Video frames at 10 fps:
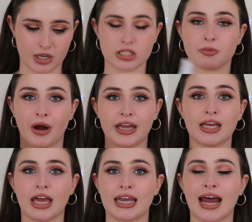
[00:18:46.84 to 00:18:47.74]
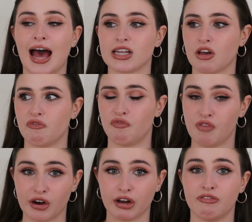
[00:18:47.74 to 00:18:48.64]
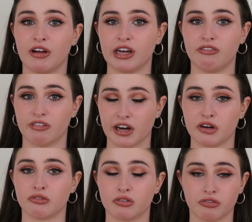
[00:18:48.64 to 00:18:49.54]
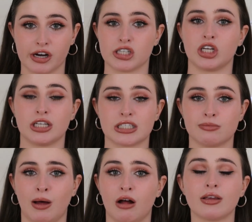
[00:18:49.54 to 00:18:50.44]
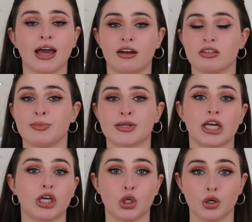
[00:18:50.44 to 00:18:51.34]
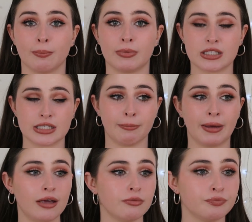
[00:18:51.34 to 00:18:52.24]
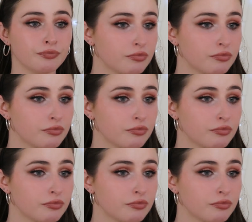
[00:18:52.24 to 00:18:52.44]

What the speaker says: spray. It has a very refreshing smell. It kind of smells like cucumbers to me.